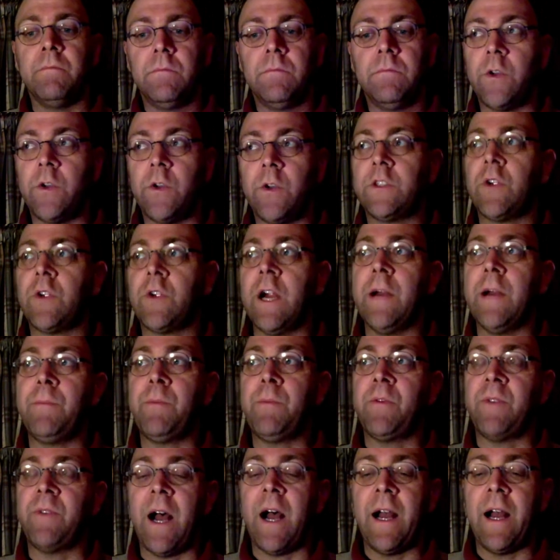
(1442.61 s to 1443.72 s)
So it's trying to
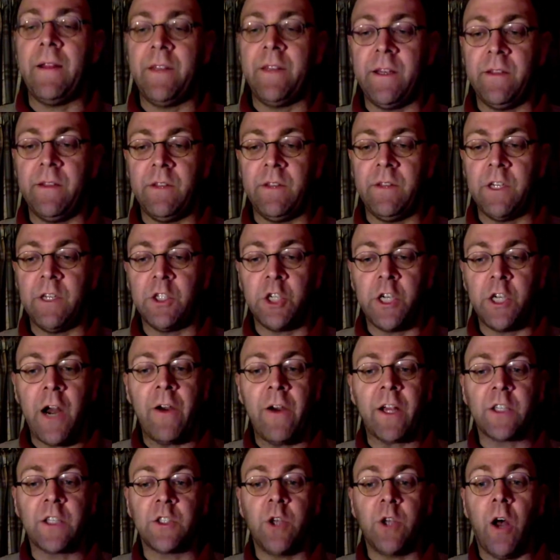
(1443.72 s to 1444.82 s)
provide the
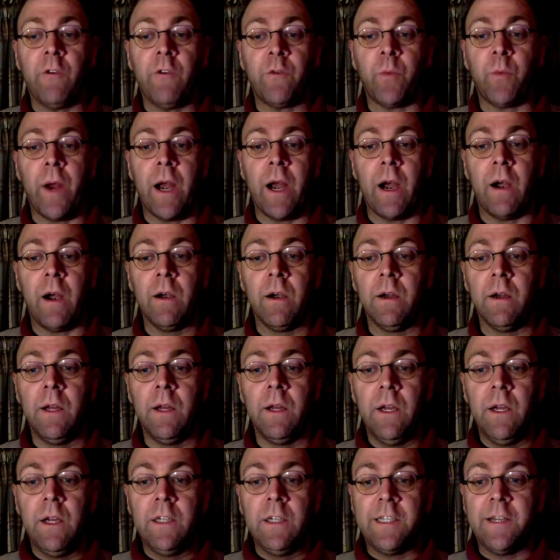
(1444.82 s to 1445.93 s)
generic software
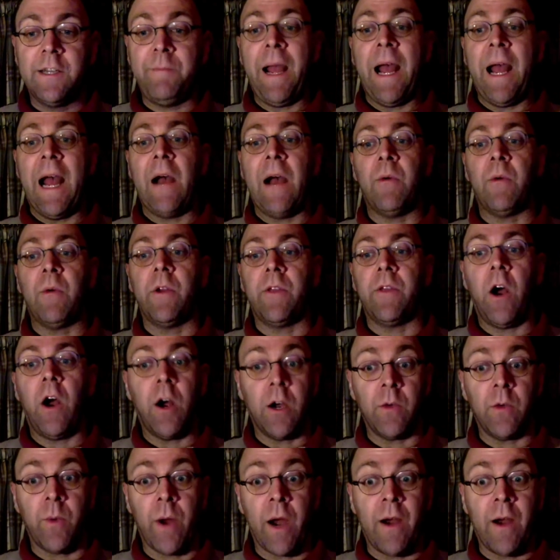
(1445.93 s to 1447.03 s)
to power the
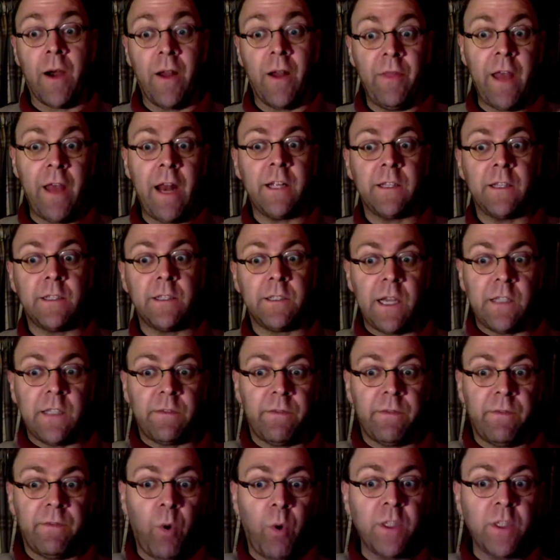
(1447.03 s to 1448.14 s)
hardware, and then it's
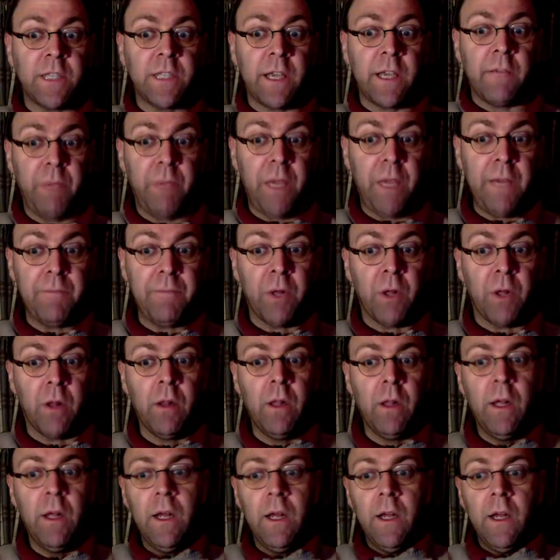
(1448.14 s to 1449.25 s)
forcing people
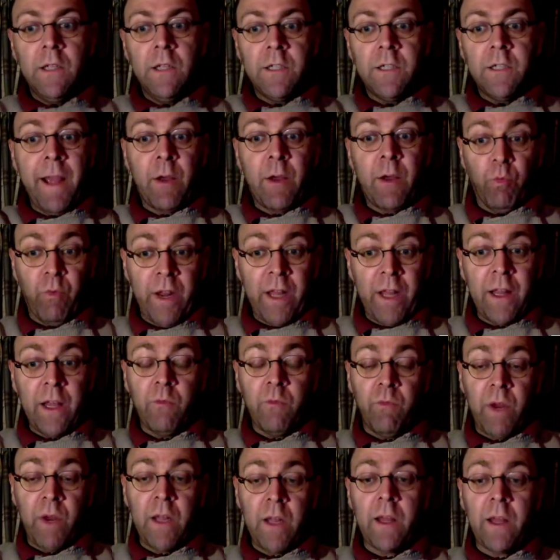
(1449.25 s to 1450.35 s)
to make really,
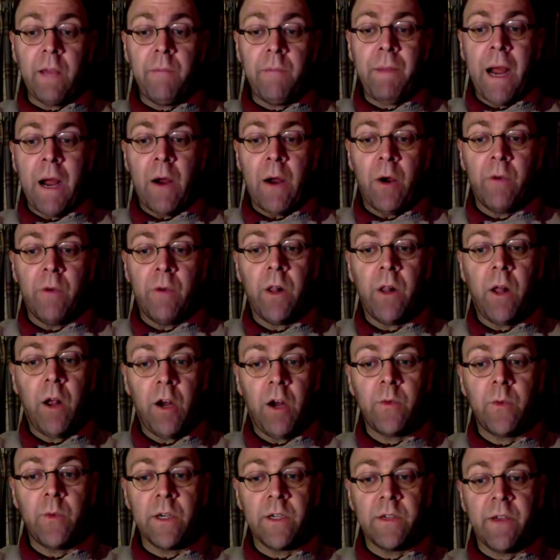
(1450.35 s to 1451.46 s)
really powerful
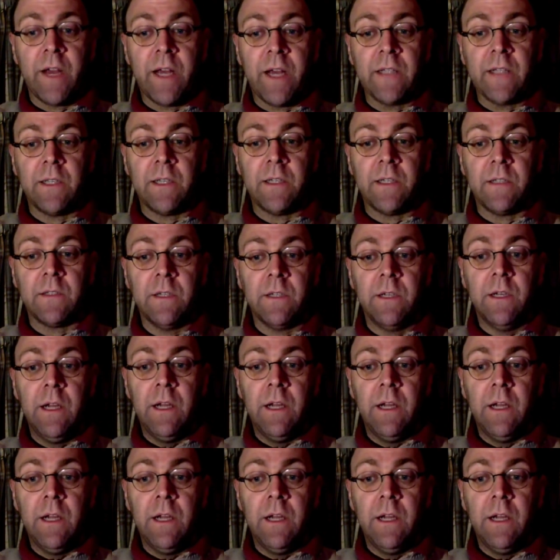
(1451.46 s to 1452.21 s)
hardware devices.